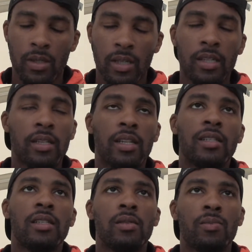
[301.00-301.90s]

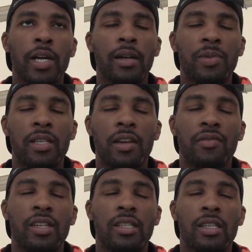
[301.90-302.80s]
let's bring up the
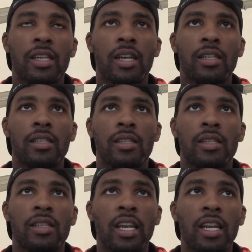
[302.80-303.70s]
definition again. It's
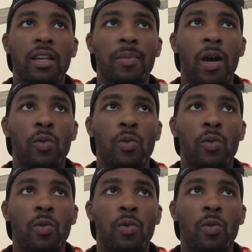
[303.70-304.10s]
thinking about